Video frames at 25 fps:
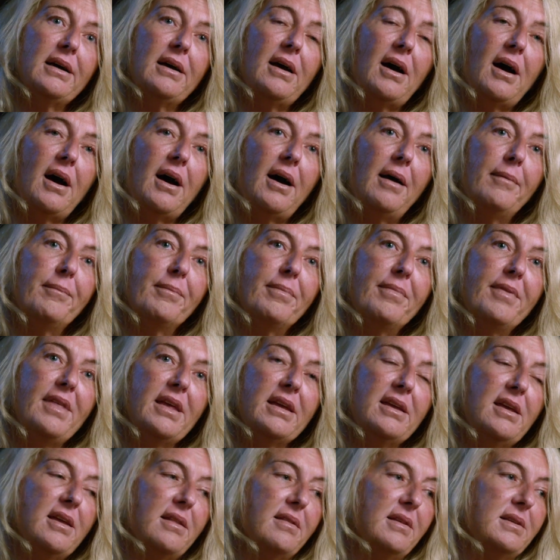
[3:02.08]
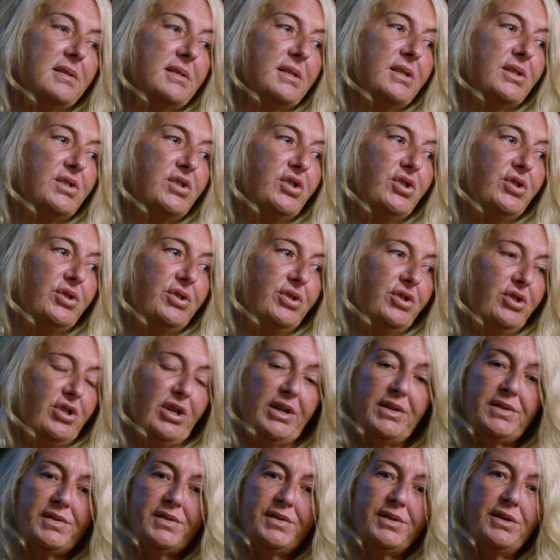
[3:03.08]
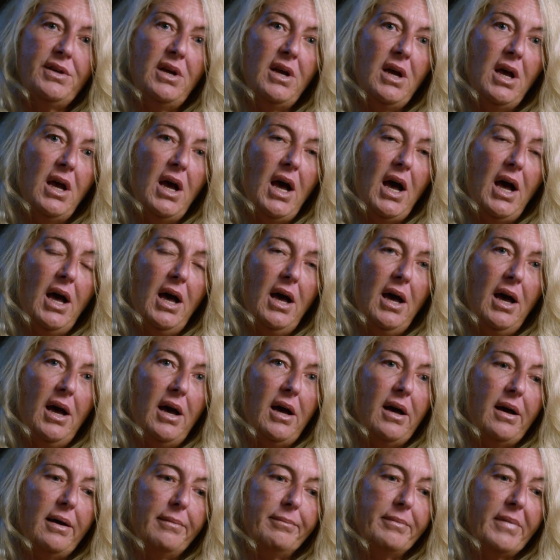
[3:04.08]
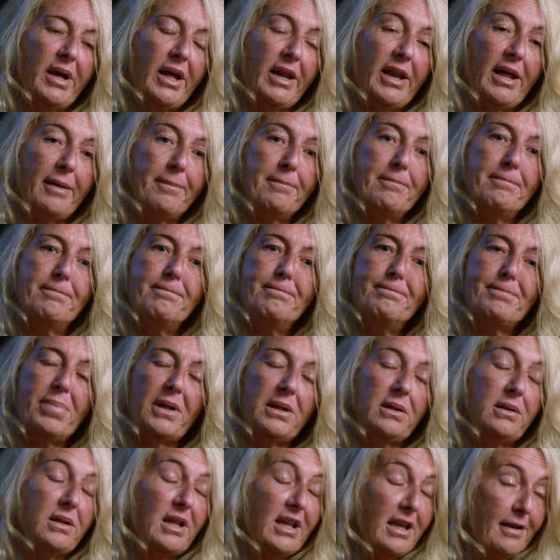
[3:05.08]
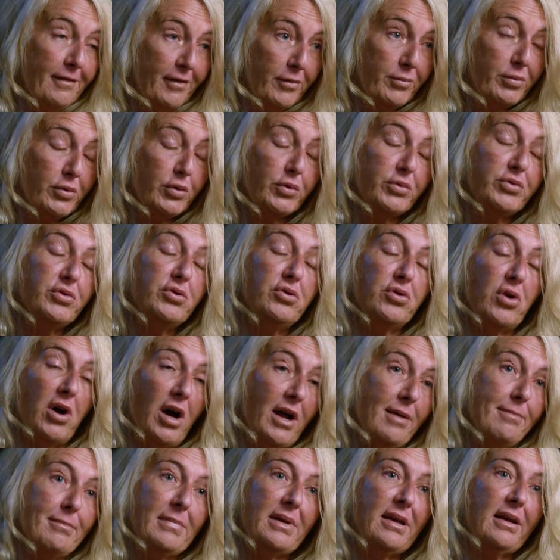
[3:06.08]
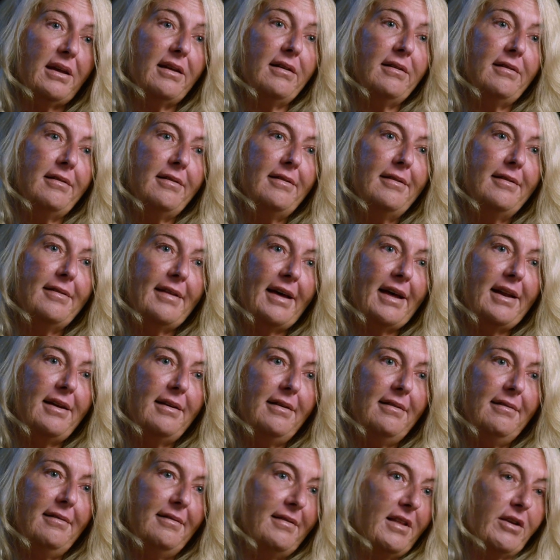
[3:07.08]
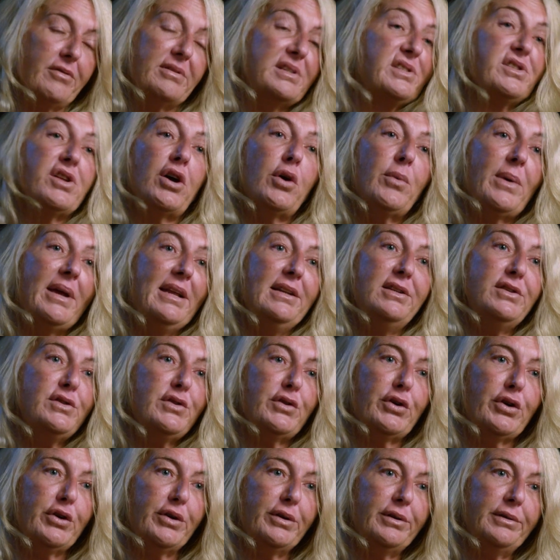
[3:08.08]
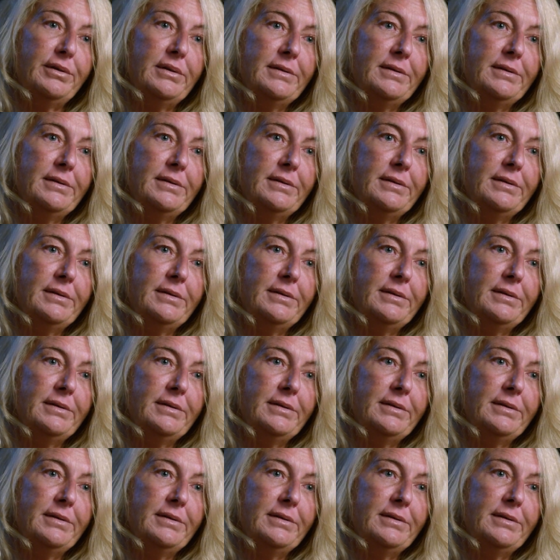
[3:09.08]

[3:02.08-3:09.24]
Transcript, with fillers: um, thinking this is just um, an unbelievable nightmare that there is no end to.